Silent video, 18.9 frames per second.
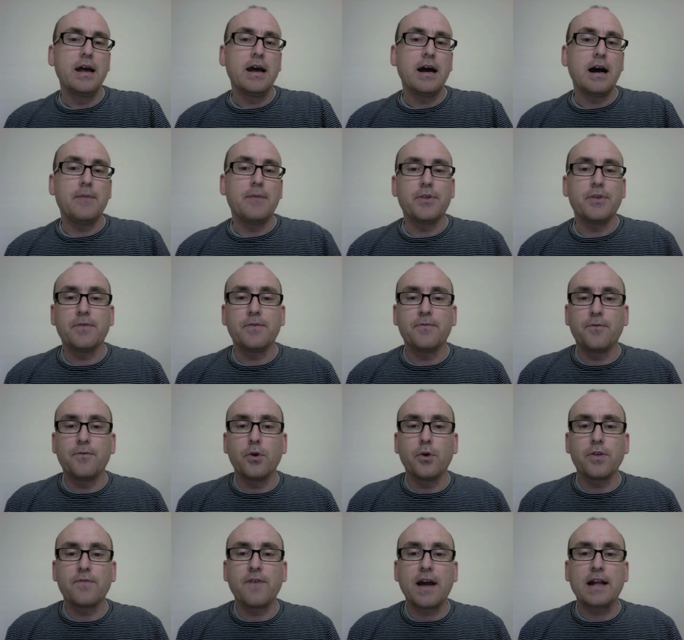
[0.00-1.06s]
The
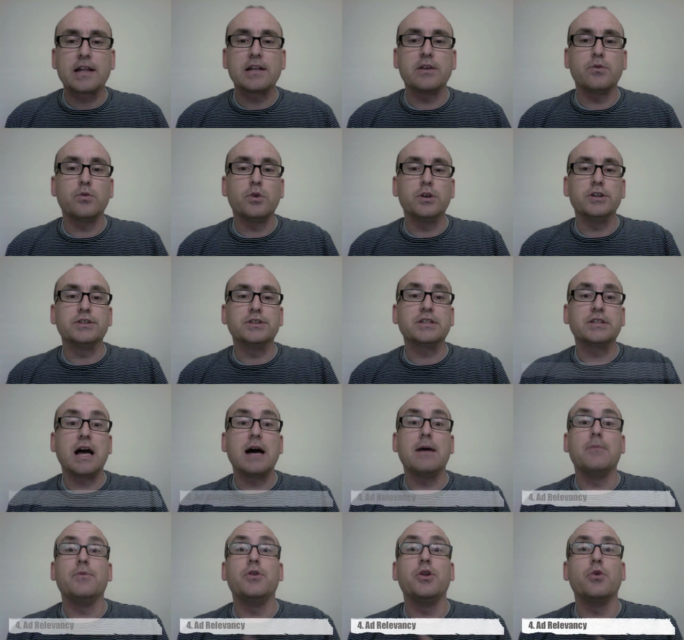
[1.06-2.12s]
4th factor was
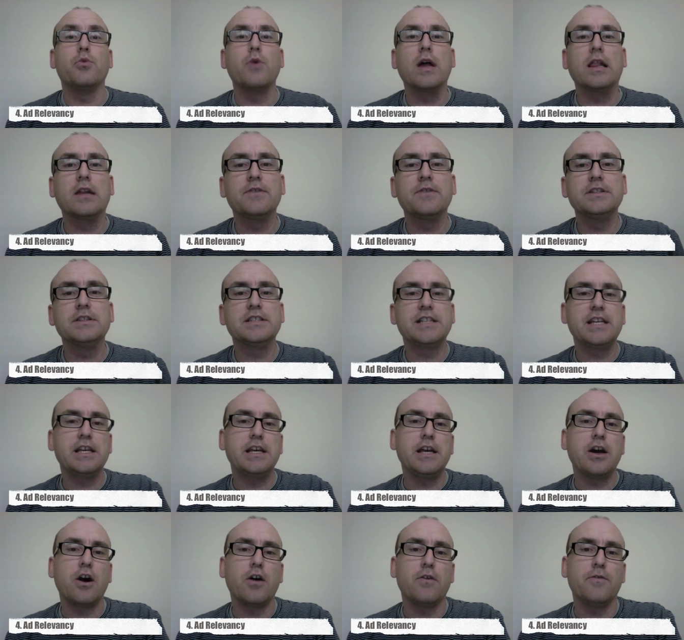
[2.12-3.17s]
the
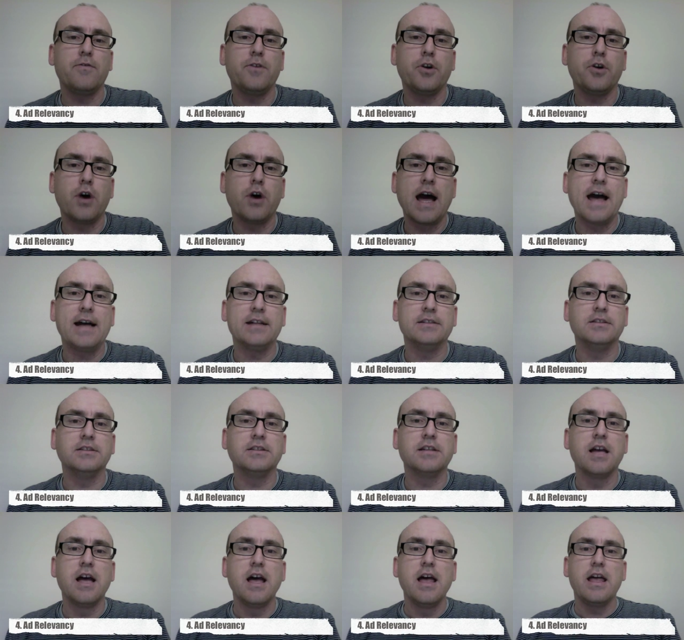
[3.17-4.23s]
relevancy of your
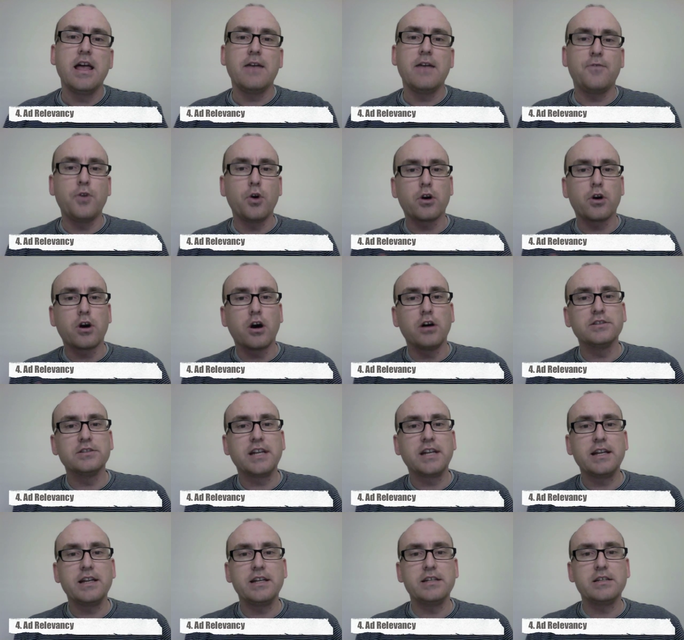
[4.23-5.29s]
ads. If your
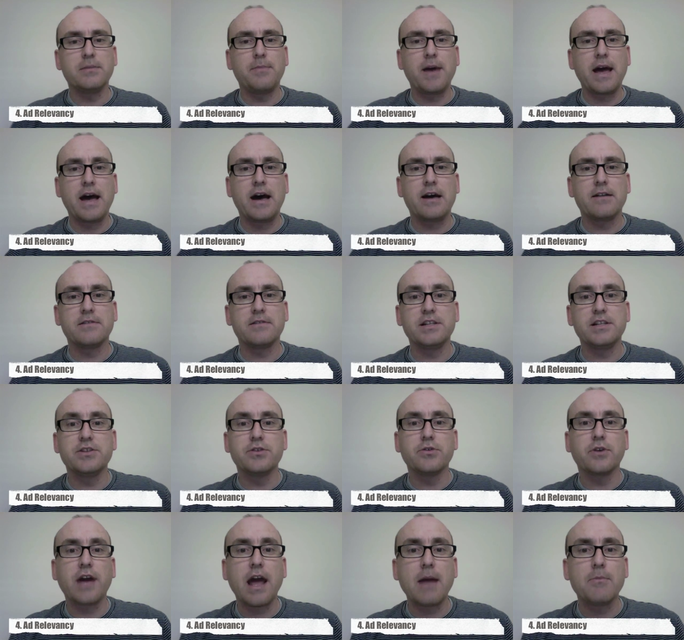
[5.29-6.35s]
content is about
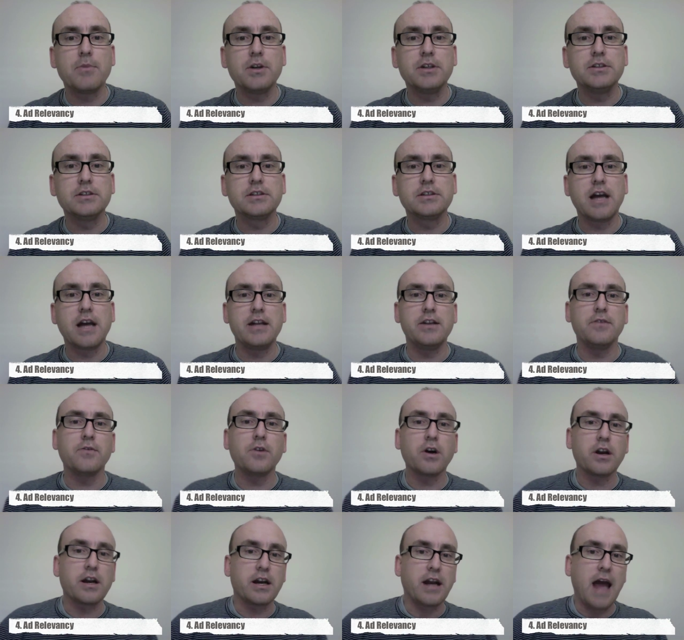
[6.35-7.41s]
digital cameras and you've
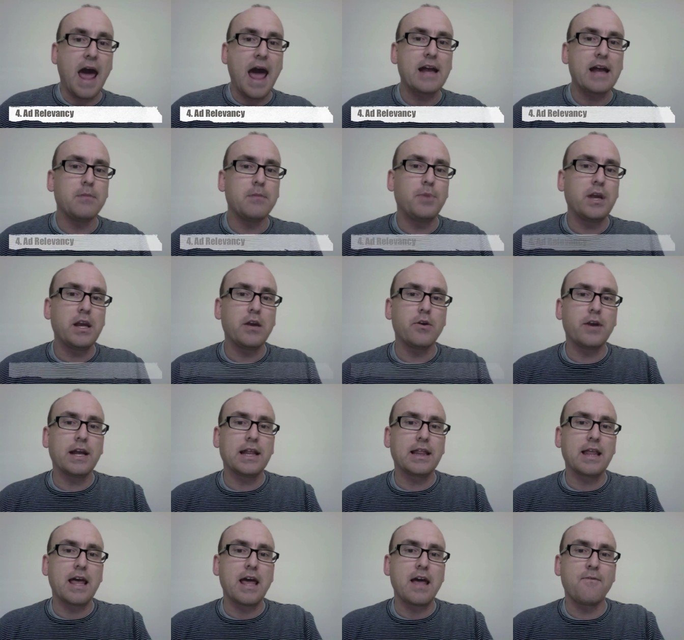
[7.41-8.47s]
got an ad
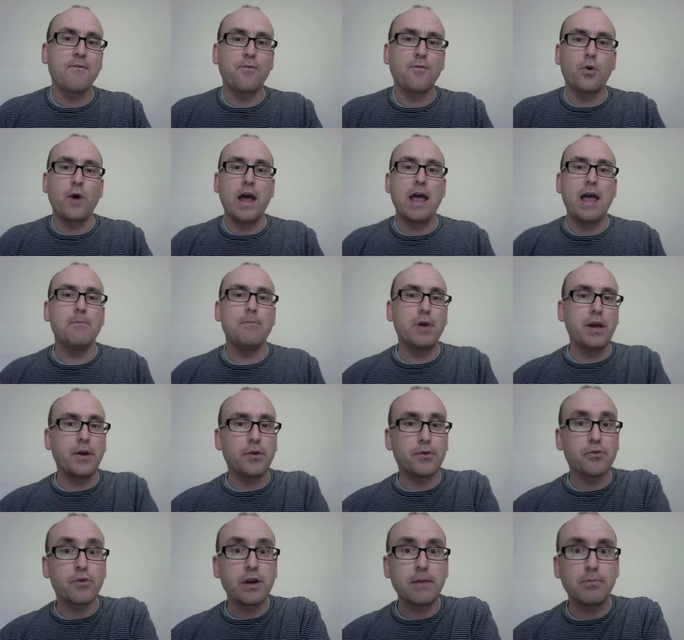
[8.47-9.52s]
appearing there for
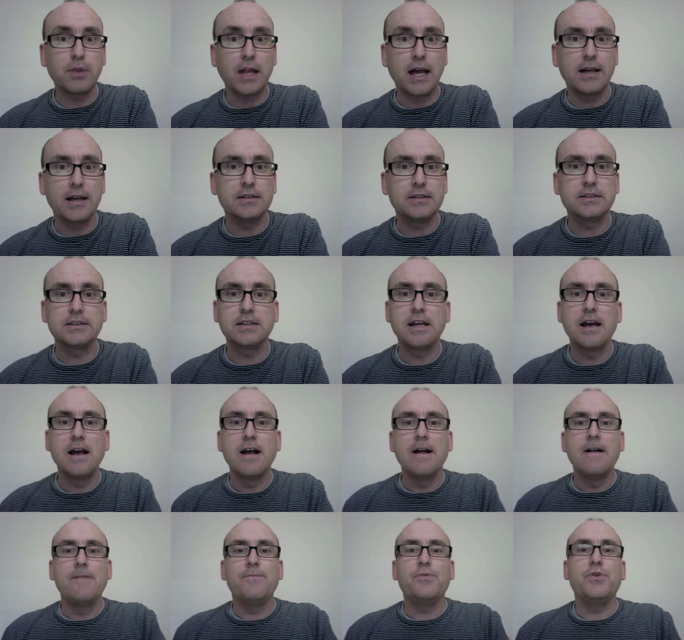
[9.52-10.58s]
MP3 players,
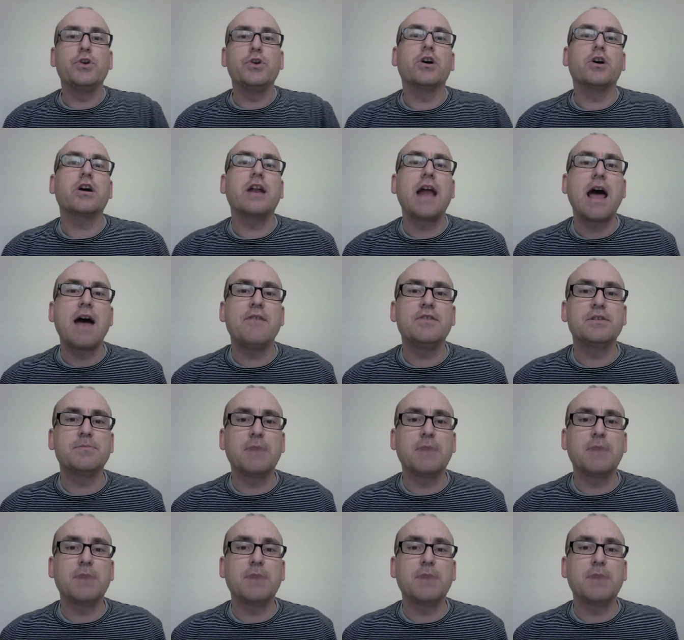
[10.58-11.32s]
you're not going to have as